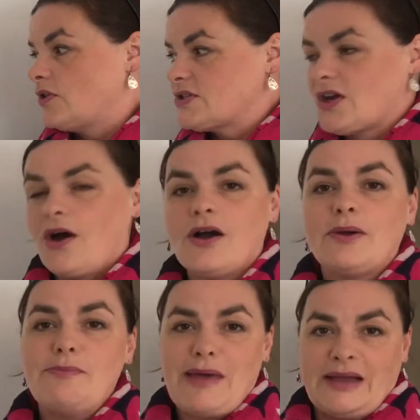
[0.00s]
the
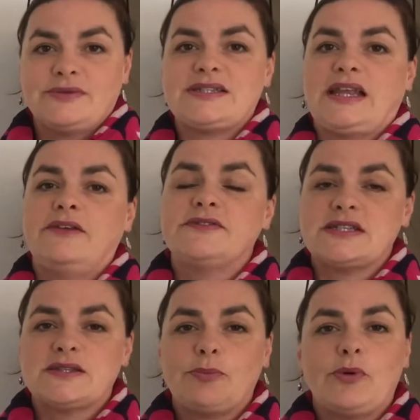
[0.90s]
dark mountain of
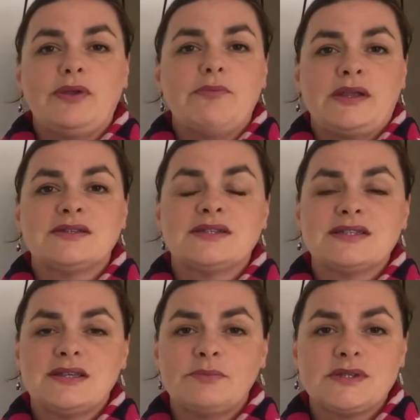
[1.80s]
disappointment. And
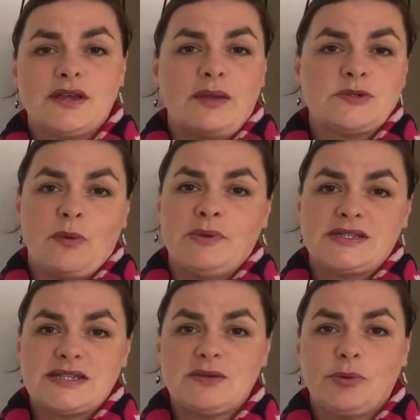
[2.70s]
sometimes when we're
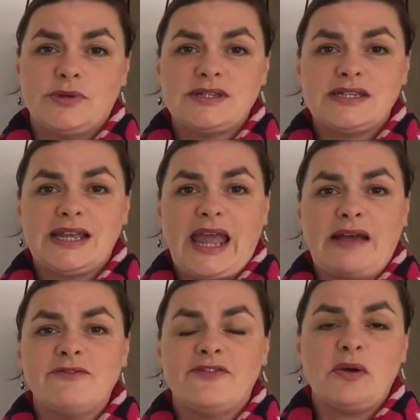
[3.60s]
disappointed, it
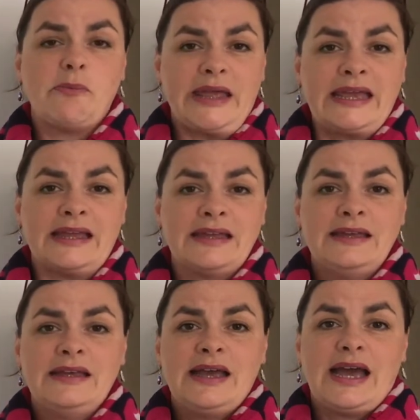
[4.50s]
can feel big
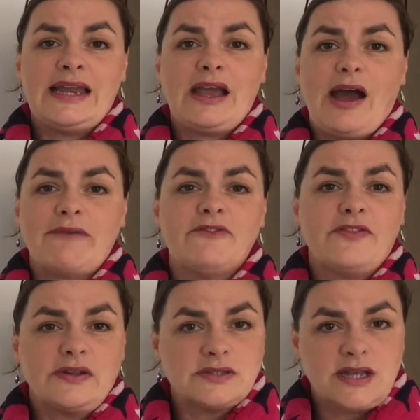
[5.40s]
and it can
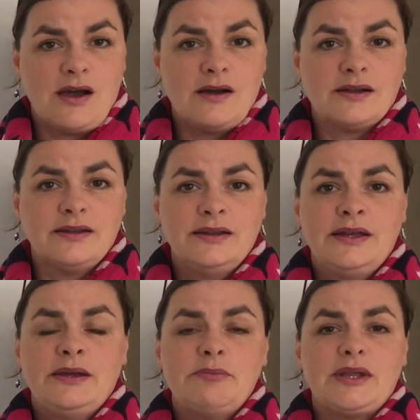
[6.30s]
feel dark.
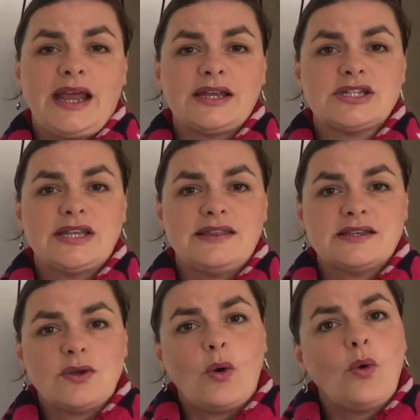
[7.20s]
but actually
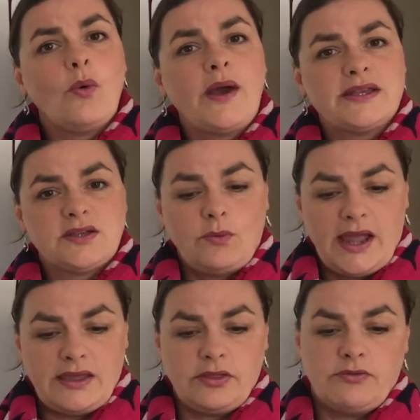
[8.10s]
there's always a
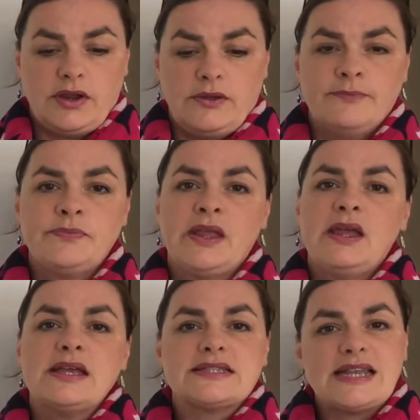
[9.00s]
way through.
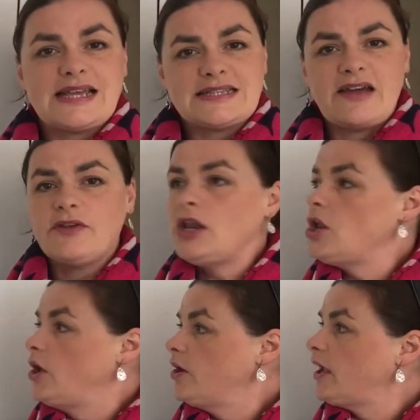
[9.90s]
So let's have a
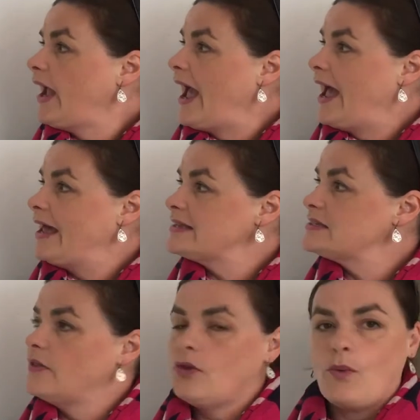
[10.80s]
look at
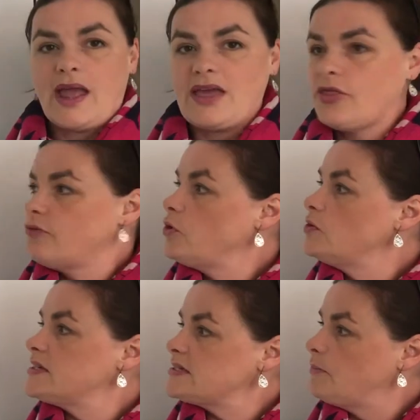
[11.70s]
the way through
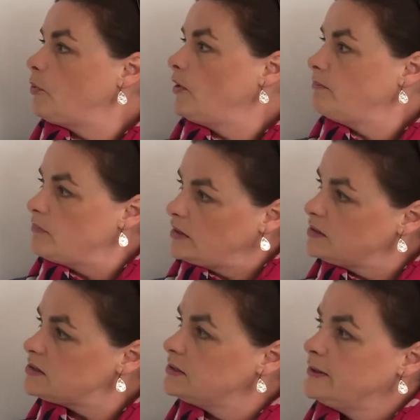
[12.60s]

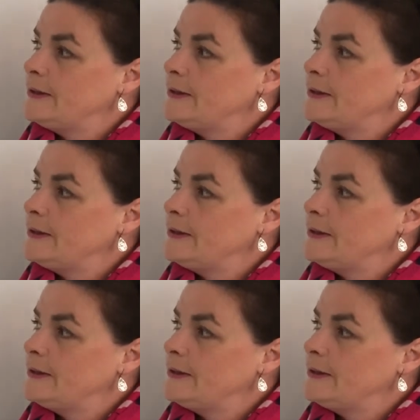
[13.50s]
disappointment.